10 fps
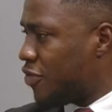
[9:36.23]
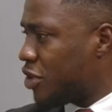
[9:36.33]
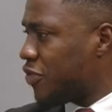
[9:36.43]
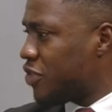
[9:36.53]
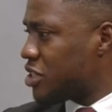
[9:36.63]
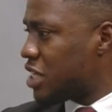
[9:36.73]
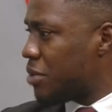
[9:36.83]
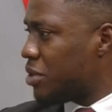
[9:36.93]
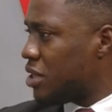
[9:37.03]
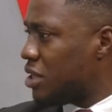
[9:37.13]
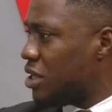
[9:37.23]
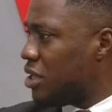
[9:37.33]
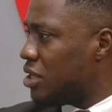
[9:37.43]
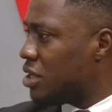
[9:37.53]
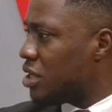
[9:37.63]
for the first time in
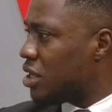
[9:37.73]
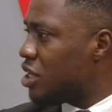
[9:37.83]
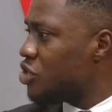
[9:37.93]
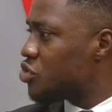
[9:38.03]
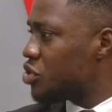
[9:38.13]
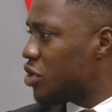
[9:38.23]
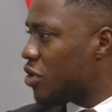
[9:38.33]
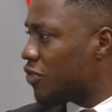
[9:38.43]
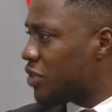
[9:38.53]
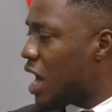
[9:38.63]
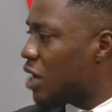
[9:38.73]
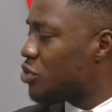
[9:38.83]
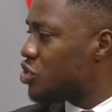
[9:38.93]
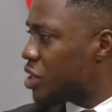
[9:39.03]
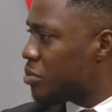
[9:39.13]
the history of the
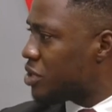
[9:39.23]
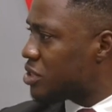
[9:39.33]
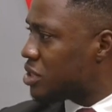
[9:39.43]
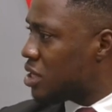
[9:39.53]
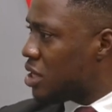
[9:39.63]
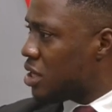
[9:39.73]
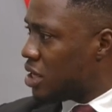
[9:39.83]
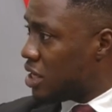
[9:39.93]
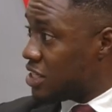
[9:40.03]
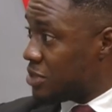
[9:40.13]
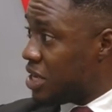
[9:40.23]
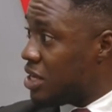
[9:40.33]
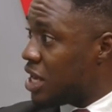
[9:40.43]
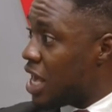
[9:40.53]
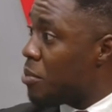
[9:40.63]
Hallowed Chambers, it has
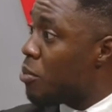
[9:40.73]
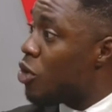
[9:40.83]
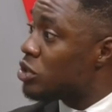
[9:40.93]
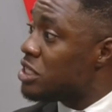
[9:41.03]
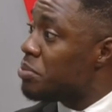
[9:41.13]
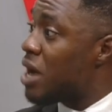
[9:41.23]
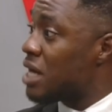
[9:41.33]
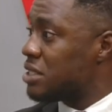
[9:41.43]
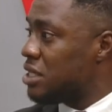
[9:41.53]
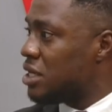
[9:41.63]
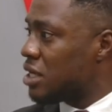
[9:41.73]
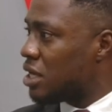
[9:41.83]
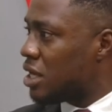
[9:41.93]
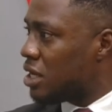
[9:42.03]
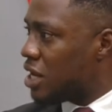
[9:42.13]
been a multi-party
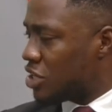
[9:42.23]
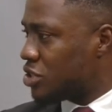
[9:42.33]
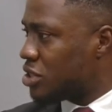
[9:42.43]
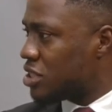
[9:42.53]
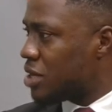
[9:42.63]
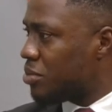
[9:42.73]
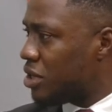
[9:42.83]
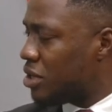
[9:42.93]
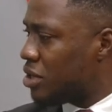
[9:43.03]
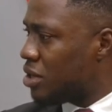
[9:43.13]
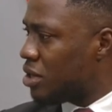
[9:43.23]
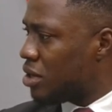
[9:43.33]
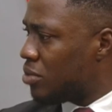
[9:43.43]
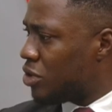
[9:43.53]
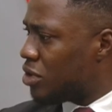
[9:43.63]
National Assembly.
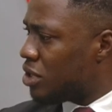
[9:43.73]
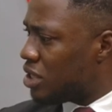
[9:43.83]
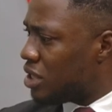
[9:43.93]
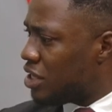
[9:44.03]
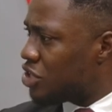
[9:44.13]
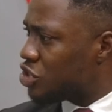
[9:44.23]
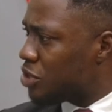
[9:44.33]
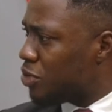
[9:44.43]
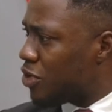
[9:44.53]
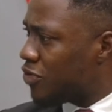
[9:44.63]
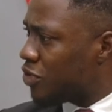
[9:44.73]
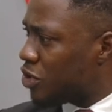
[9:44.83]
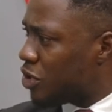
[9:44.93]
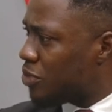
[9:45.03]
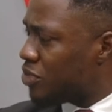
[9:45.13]
But under the leadership of the
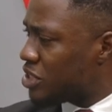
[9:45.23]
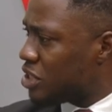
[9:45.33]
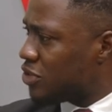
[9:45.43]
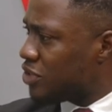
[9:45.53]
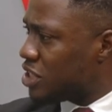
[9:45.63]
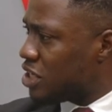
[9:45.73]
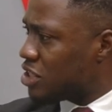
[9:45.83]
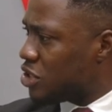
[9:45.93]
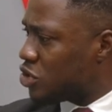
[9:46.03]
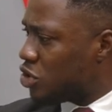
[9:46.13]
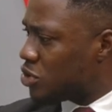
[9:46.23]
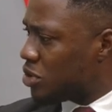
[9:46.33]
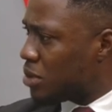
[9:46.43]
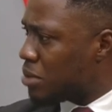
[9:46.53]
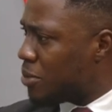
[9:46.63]
current president of the Senate, Senator
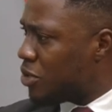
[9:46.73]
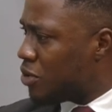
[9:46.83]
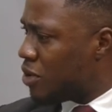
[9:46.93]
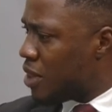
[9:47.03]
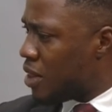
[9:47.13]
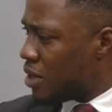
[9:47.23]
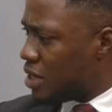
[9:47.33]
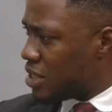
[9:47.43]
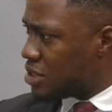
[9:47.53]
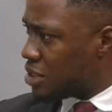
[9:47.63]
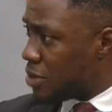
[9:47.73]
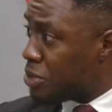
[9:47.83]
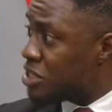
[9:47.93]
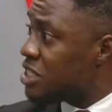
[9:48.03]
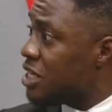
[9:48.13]
Godswill Akpabio, there's a
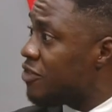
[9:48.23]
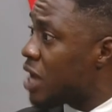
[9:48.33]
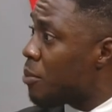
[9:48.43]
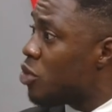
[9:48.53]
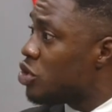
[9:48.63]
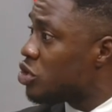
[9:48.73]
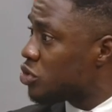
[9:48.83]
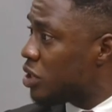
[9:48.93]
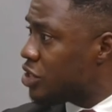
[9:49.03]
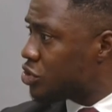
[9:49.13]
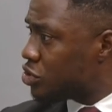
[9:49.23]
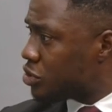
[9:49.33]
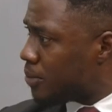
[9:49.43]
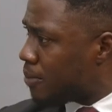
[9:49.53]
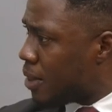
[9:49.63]
perceived harmonious
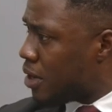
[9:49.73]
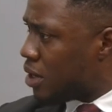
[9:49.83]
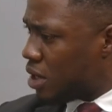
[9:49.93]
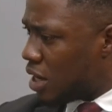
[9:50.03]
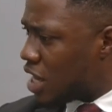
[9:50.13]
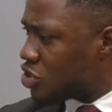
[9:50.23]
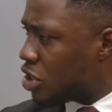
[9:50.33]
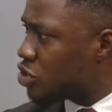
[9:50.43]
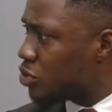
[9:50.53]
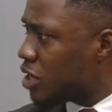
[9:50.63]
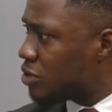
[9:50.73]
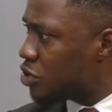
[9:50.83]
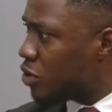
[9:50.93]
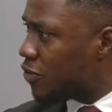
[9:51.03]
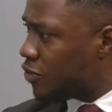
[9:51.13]
relationship. A large entourage
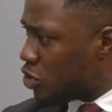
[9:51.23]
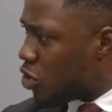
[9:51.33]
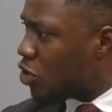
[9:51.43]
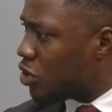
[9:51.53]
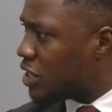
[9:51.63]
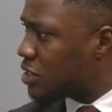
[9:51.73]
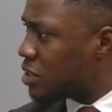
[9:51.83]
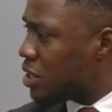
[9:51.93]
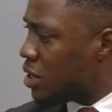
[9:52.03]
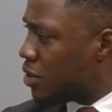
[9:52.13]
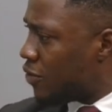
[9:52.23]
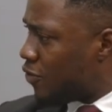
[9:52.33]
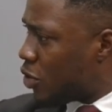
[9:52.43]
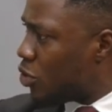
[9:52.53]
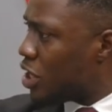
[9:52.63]
of your colleagues
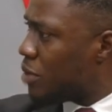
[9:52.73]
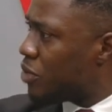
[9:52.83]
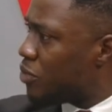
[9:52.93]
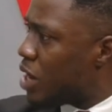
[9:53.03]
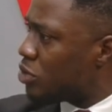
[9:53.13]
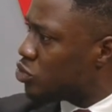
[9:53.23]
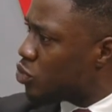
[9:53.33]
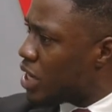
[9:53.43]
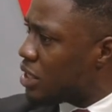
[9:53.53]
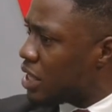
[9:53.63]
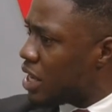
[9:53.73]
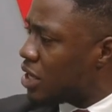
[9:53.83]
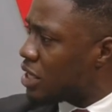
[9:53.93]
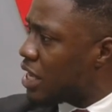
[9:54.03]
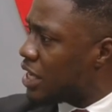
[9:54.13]
follow him around when
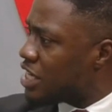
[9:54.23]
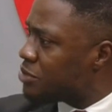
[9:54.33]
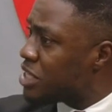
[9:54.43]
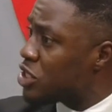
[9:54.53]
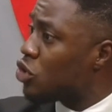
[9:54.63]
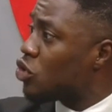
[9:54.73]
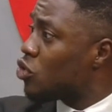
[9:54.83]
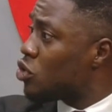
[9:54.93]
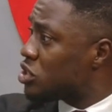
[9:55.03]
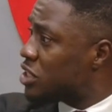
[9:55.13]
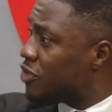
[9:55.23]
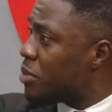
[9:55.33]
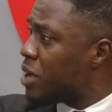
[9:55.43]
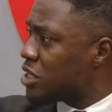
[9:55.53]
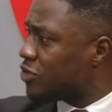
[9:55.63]
their engagements across
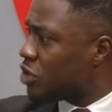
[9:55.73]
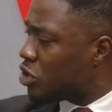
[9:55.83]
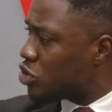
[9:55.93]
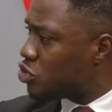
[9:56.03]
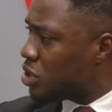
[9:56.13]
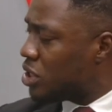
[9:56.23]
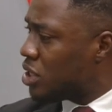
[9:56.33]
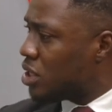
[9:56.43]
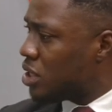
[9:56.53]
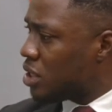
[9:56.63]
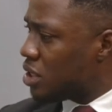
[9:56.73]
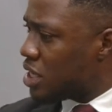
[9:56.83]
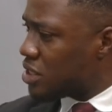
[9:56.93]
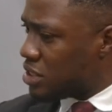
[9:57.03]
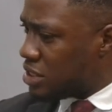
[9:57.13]
different parts of the country.
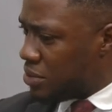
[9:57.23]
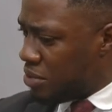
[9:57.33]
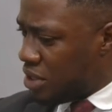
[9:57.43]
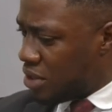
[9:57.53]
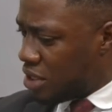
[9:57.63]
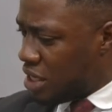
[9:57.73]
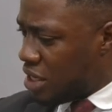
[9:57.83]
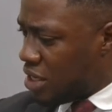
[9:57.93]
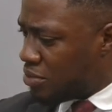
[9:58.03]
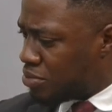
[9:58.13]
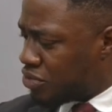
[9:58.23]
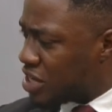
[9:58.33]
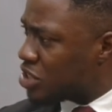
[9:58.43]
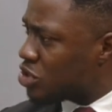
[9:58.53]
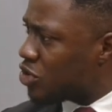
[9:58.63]
There's a seemingly
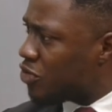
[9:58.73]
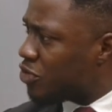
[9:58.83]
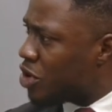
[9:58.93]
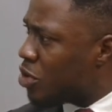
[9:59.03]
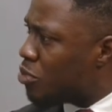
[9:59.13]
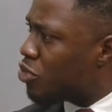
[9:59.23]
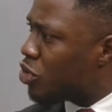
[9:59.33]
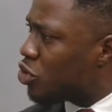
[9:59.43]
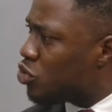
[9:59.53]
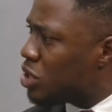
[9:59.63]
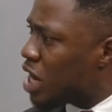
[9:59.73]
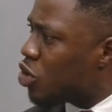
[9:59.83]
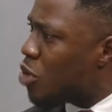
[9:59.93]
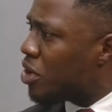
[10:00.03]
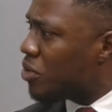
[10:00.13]
presence of brotherhood
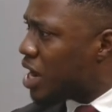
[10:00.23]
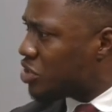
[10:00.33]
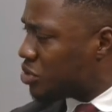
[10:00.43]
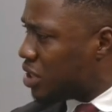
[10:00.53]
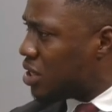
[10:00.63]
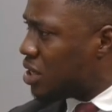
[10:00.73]
and camaraderie,